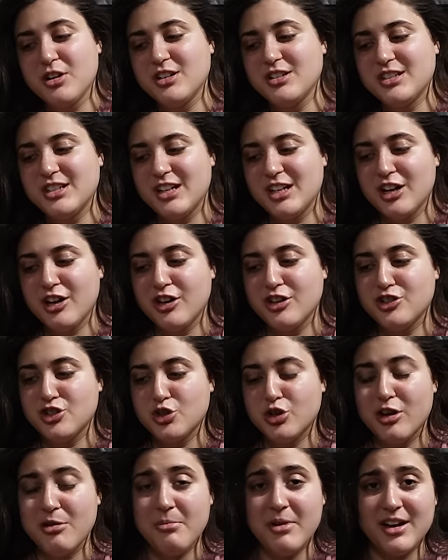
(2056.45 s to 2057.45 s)
gonna sit here,
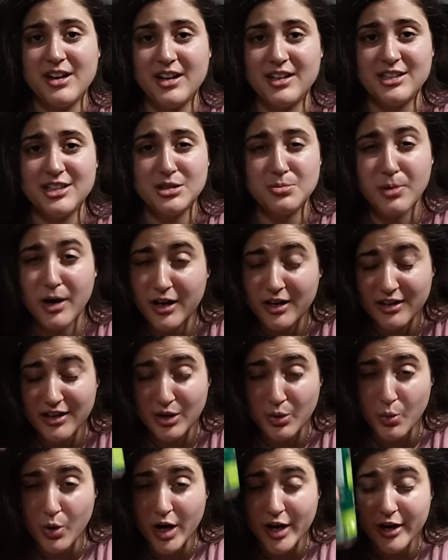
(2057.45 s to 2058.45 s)
enjoy my nice
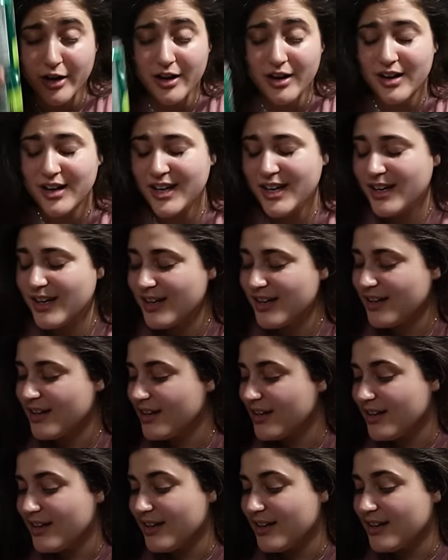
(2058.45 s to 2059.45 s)
sparkling water
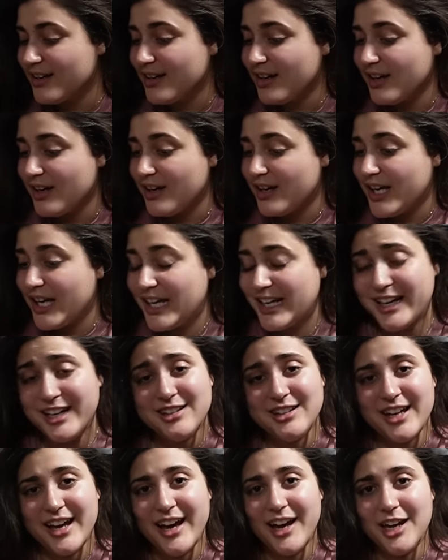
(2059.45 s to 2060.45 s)
and
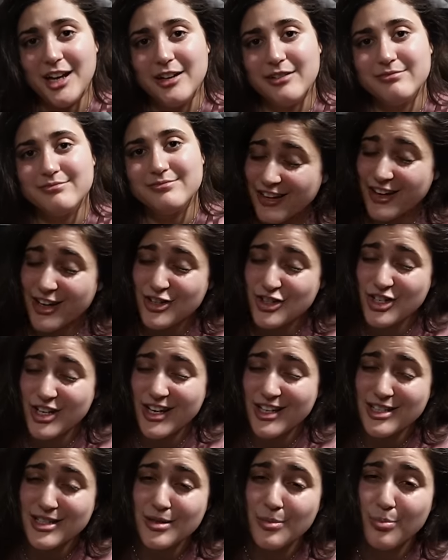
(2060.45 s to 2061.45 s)
hit the hay. I'll catch you
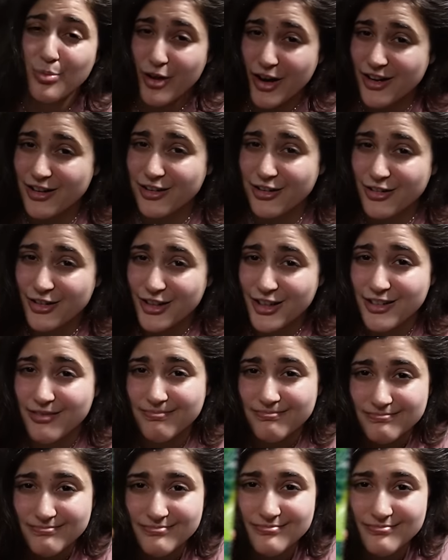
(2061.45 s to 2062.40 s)
guys bright and early.